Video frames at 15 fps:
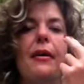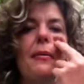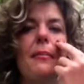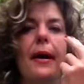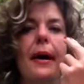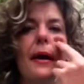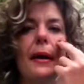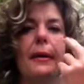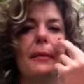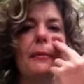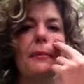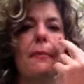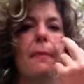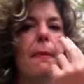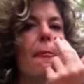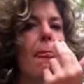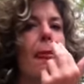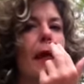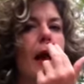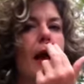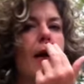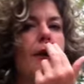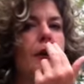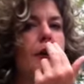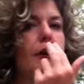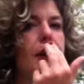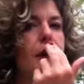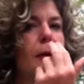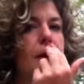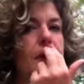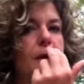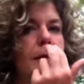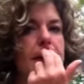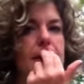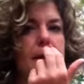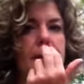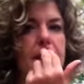but under the nose,